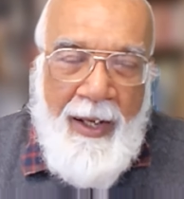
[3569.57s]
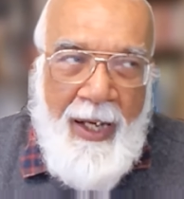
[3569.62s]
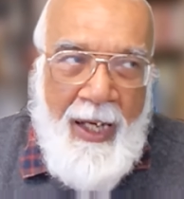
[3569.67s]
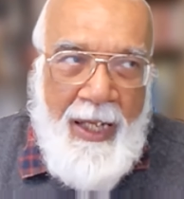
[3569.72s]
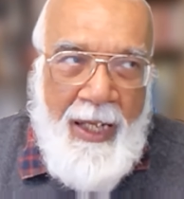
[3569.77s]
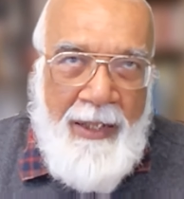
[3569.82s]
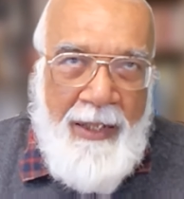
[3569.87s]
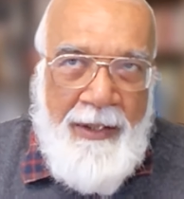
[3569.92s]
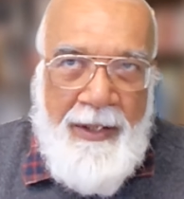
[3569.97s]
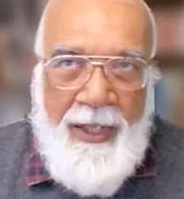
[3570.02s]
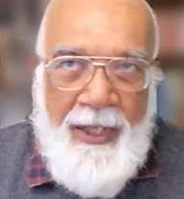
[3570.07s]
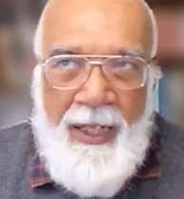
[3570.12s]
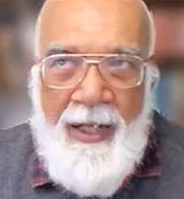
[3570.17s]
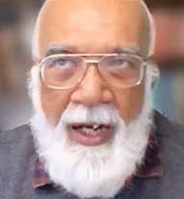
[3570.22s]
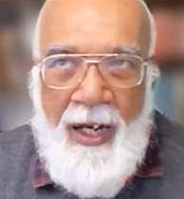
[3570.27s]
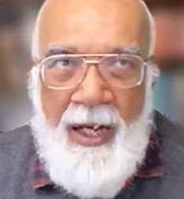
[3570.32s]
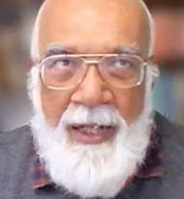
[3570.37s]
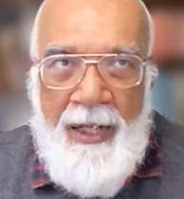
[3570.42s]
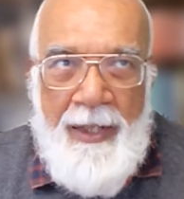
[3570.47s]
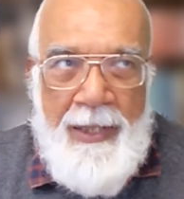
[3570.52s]
and then
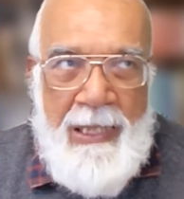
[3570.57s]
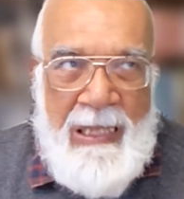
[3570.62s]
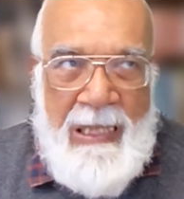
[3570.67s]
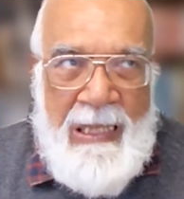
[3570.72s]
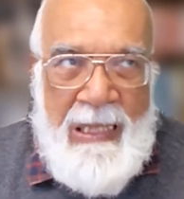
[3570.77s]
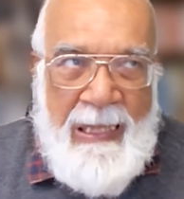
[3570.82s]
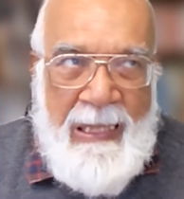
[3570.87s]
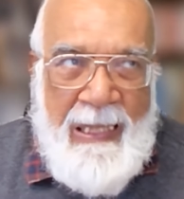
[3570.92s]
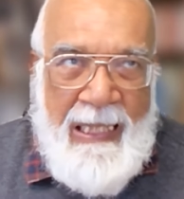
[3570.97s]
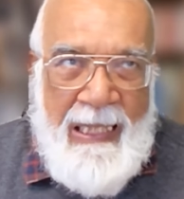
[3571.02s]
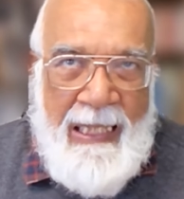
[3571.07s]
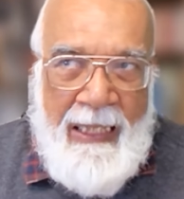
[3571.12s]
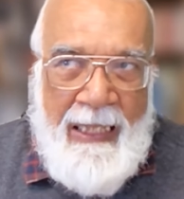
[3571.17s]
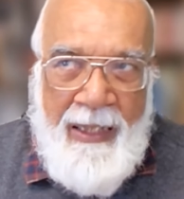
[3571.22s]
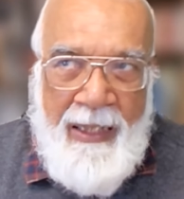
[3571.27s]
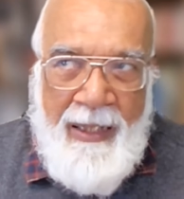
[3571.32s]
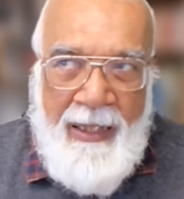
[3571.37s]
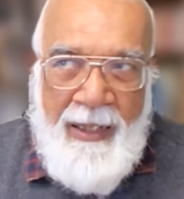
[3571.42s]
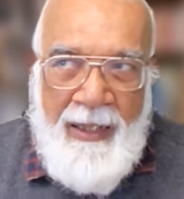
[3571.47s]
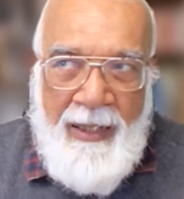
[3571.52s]
I
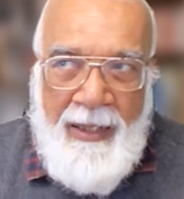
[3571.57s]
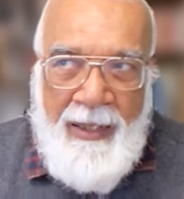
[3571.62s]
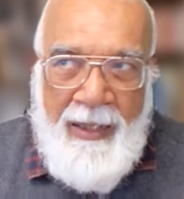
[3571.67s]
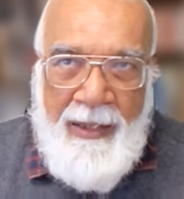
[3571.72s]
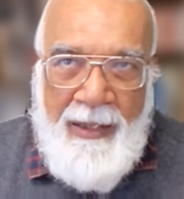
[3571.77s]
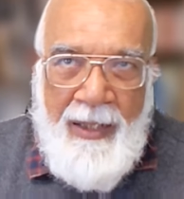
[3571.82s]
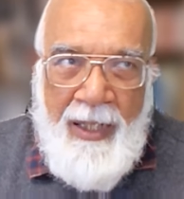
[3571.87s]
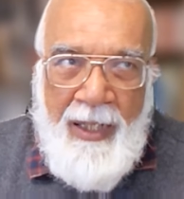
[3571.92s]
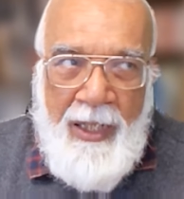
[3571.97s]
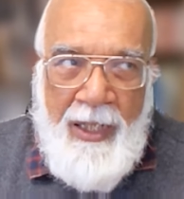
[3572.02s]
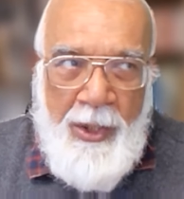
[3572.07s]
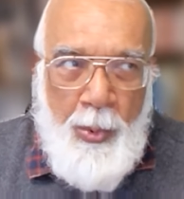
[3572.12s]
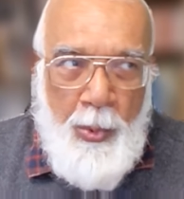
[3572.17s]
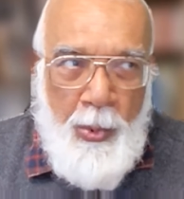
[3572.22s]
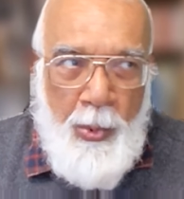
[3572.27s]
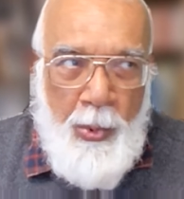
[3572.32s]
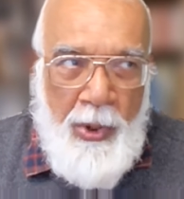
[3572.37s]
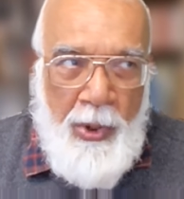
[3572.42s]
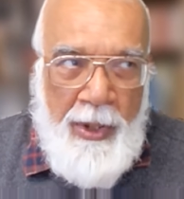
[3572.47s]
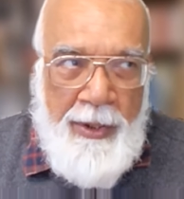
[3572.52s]
see that
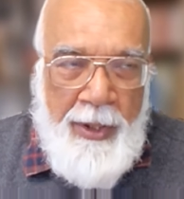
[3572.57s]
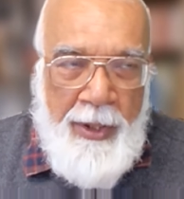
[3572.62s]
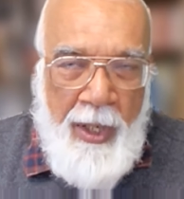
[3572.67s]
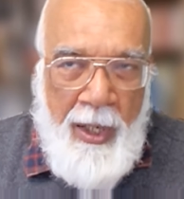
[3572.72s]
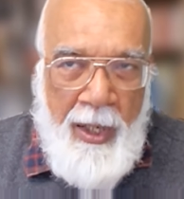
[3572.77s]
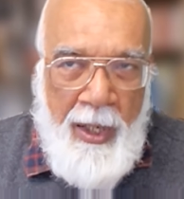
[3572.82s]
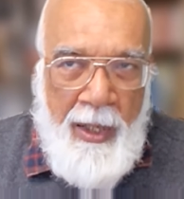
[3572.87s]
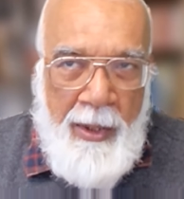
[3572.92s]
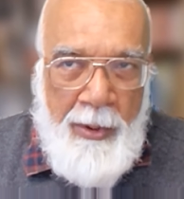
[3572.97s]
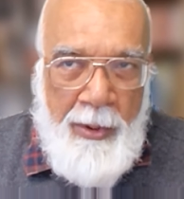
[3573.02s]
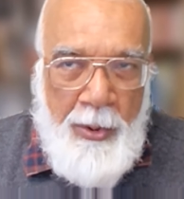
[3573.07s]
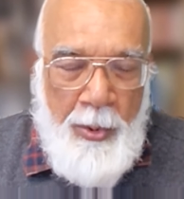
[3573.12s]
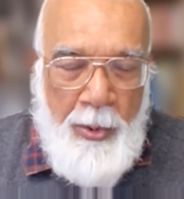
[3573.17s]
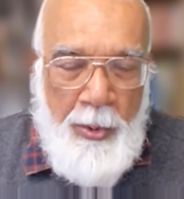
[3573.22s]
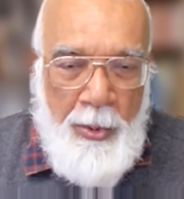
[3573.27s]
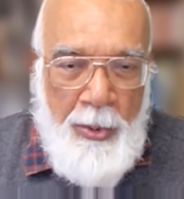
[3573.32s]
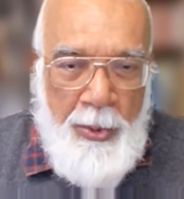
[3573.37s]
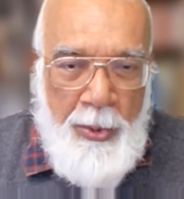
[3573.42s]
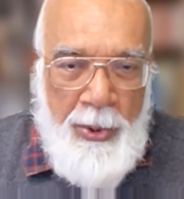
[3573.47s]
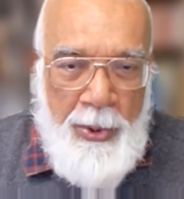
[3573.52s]
what are
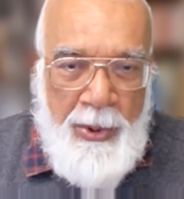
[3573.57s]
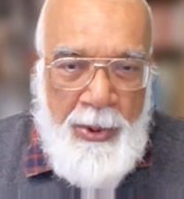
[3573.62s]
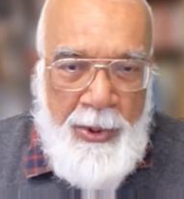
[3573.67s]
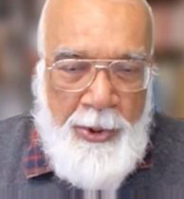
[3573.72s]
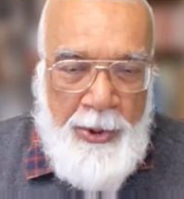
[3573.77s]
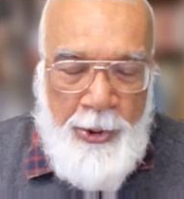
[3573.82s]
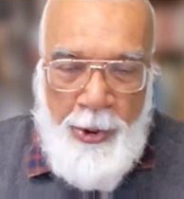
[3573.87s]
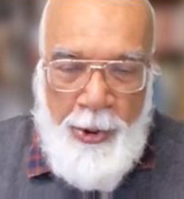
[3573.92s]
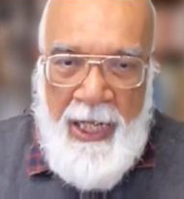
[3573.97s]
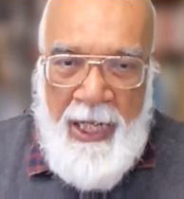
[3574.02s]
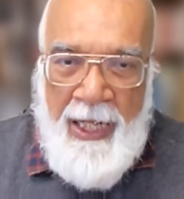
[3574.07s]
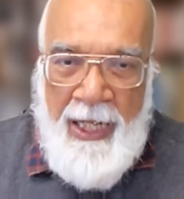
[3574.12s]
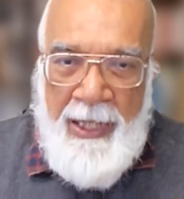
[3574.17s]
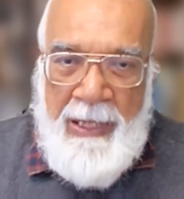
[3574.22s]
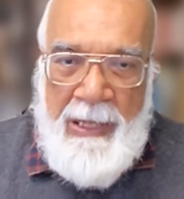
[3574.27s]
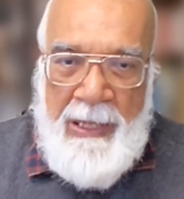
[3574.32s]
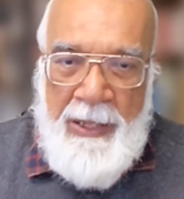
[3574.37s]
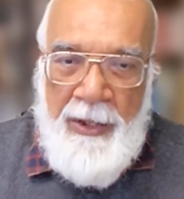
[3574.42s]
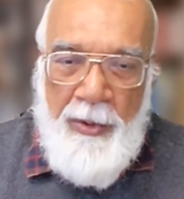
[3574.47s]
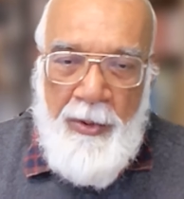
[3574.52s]
those
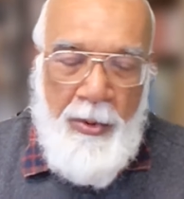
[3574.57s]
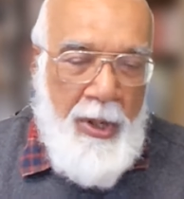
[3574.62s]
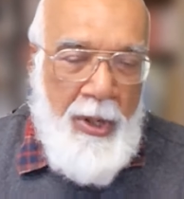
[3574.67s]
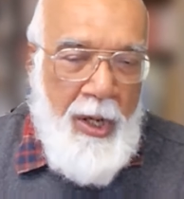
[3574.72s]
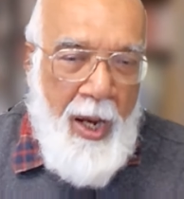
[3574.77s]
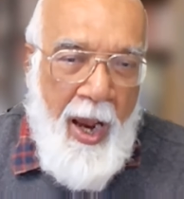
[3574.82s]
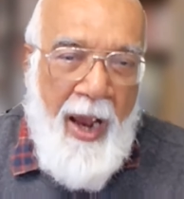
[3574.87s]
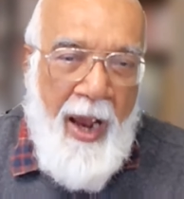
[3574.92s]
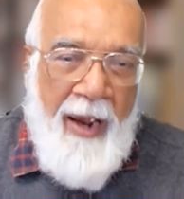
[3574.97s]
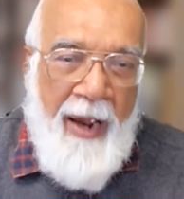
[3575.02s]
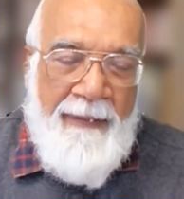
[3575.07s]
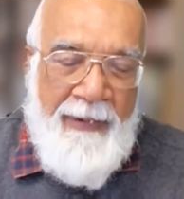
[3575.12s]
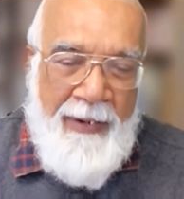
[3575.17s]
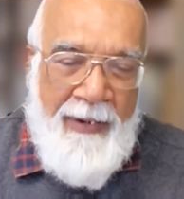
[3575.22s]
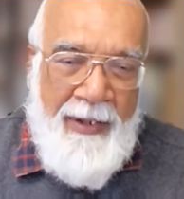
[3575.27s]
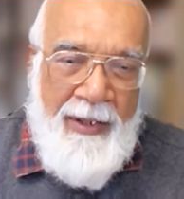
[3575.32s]
traits you have